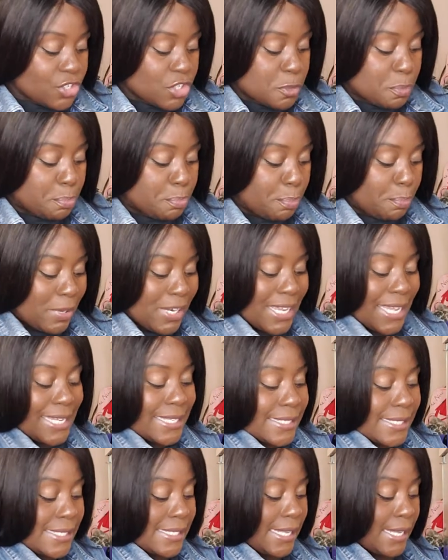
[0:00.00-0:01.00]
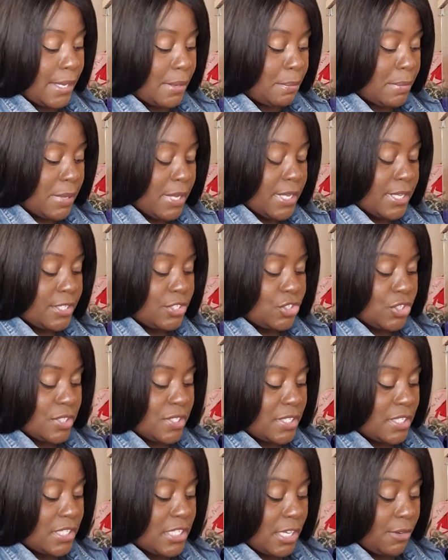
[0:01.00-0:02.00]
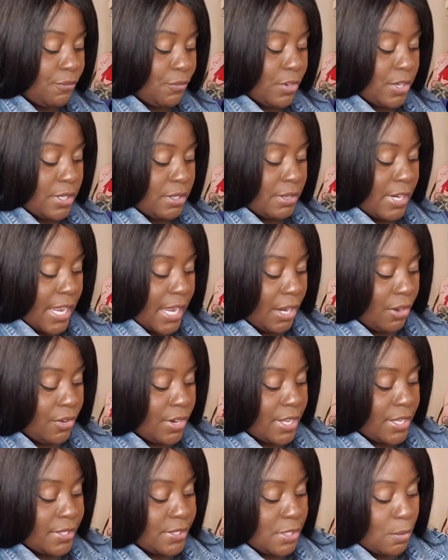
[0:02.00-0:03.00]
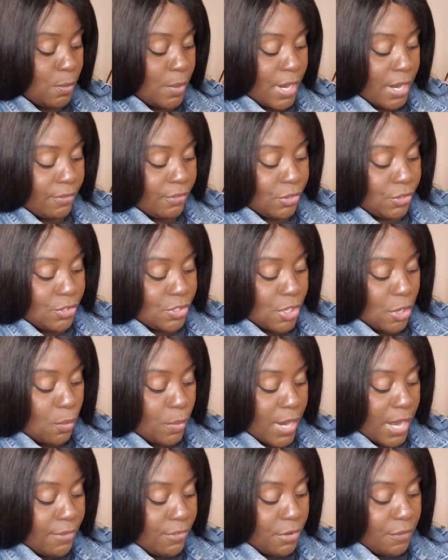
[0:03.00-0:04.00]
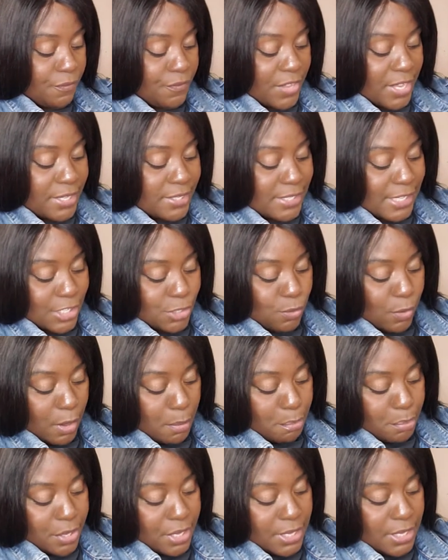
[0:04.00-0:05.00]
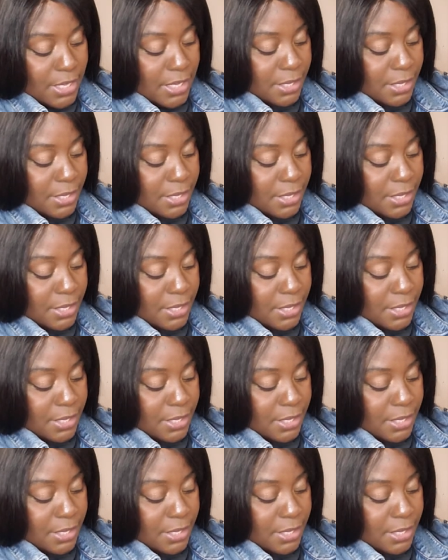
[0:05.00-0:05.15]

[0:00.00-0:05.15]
just place them just different areas or whatever. So whatever fits, that's where I'm putting